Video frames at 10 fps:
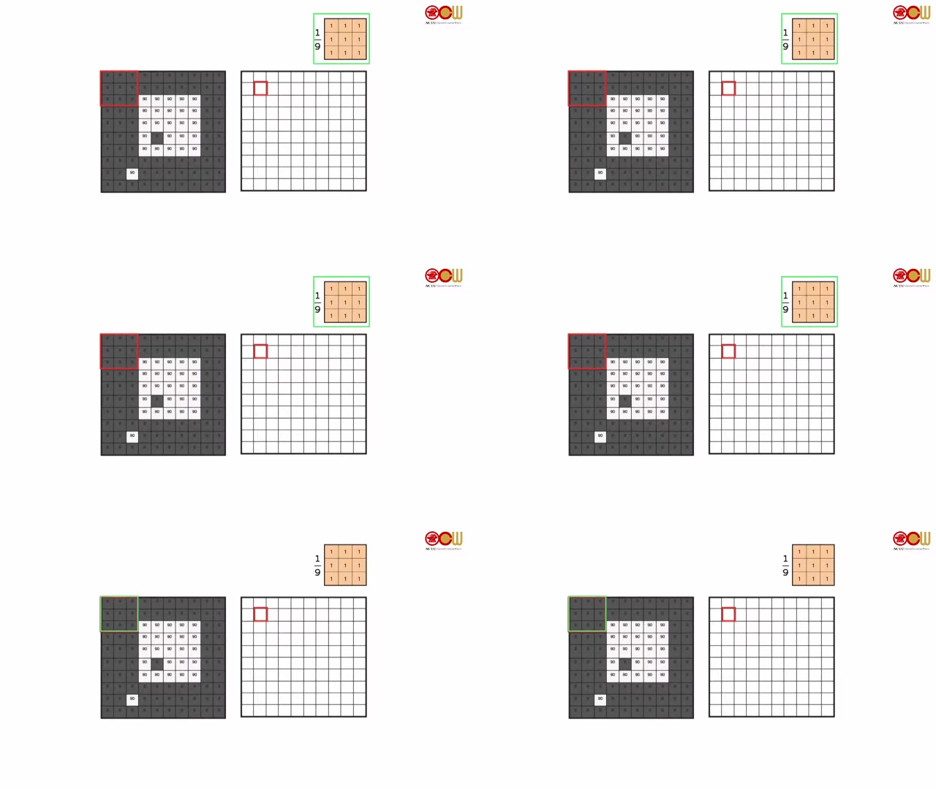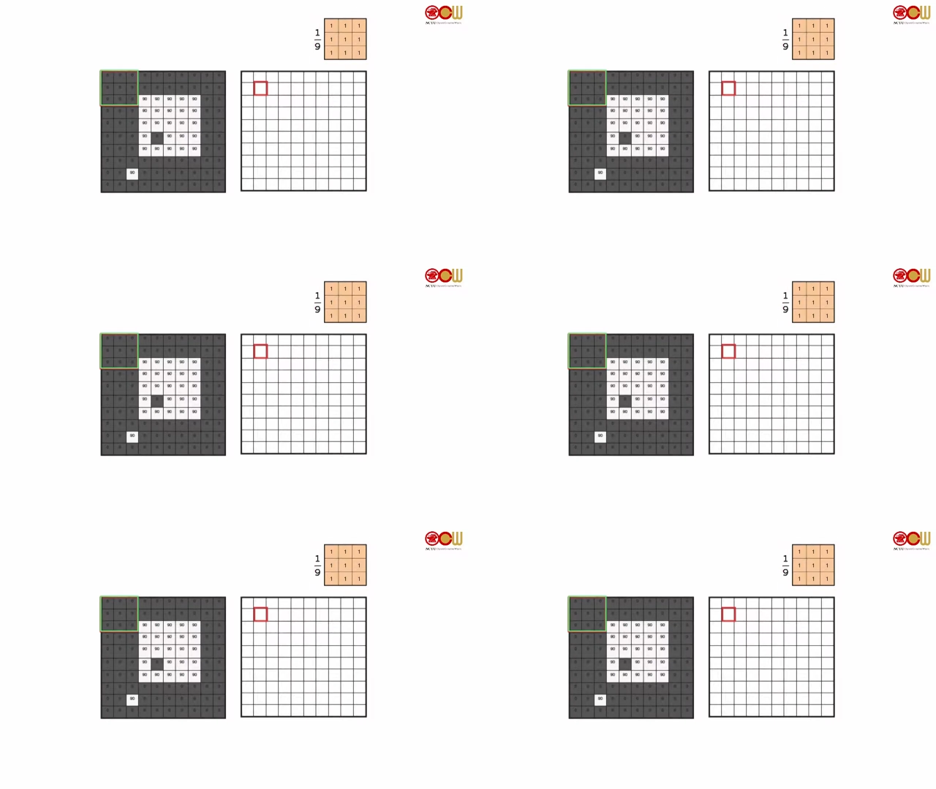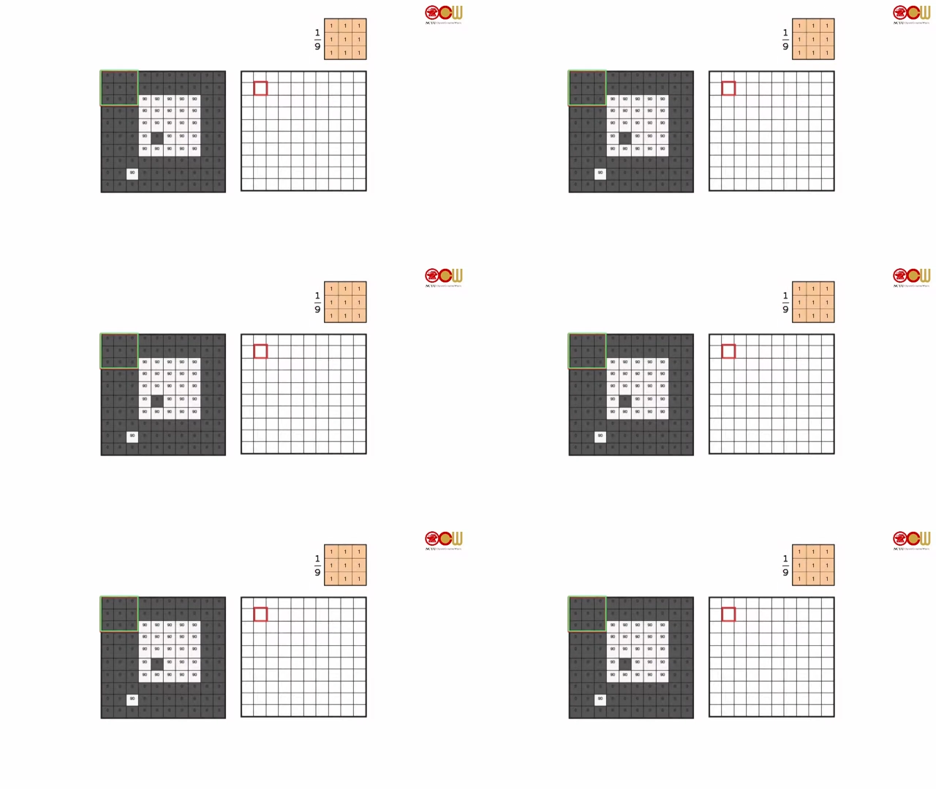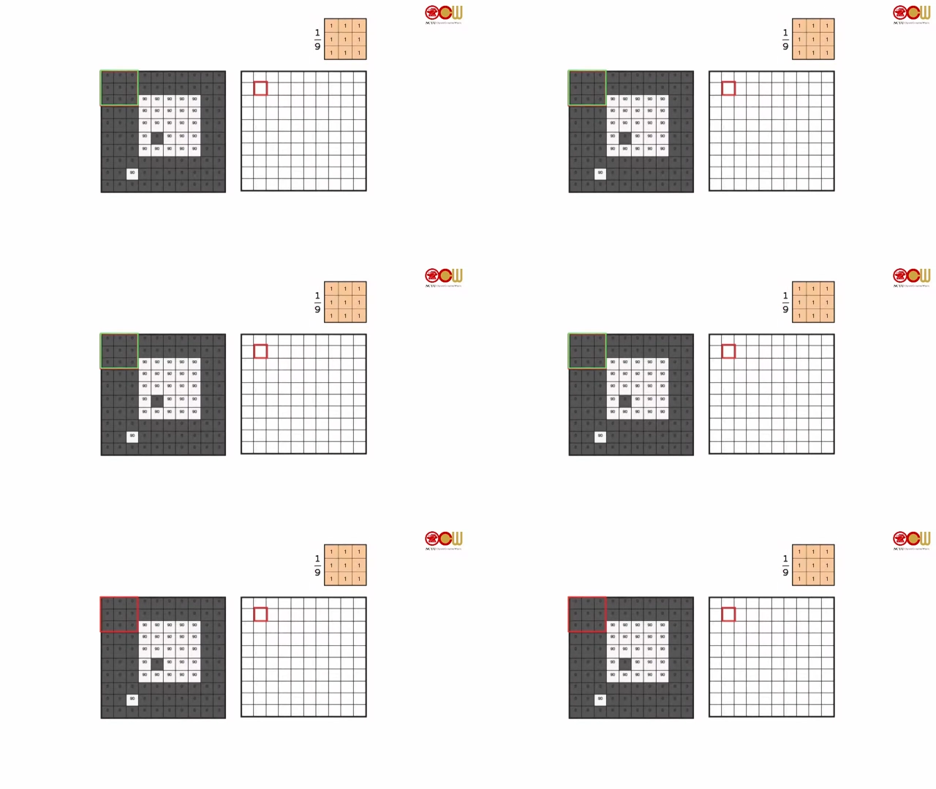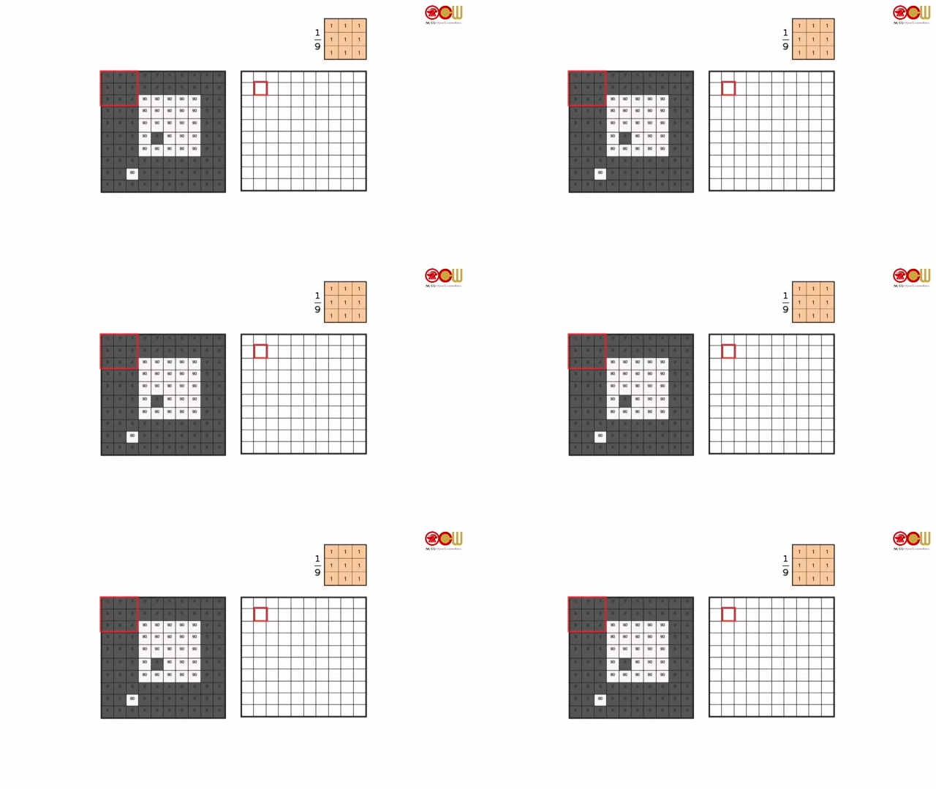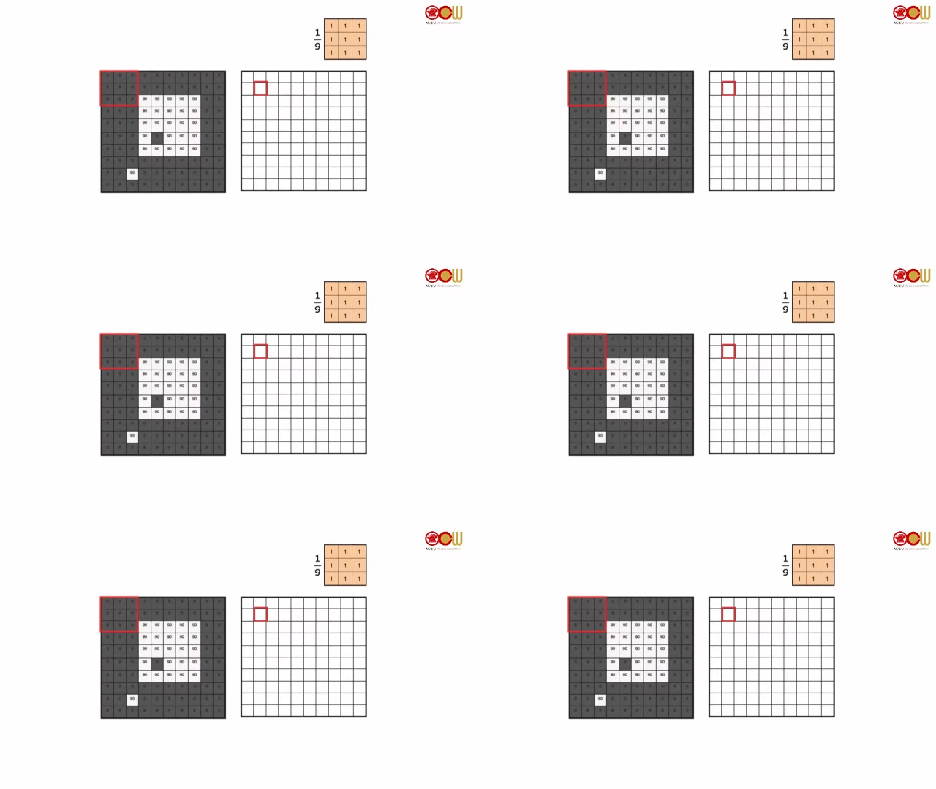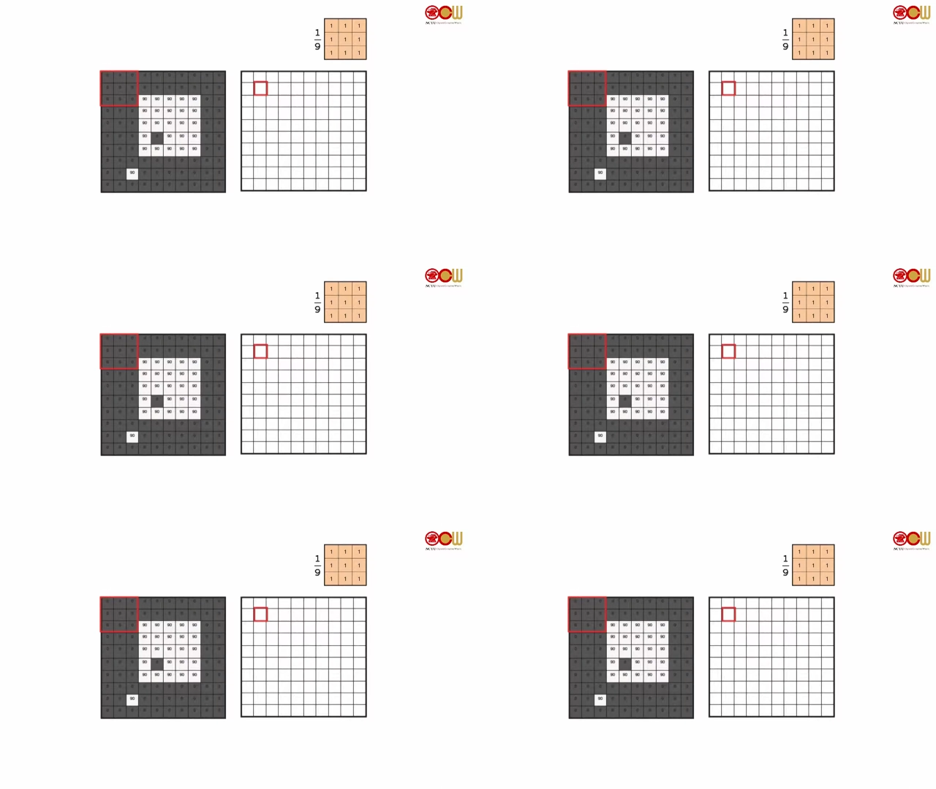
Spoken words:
No face is visible, so there are no lips to read.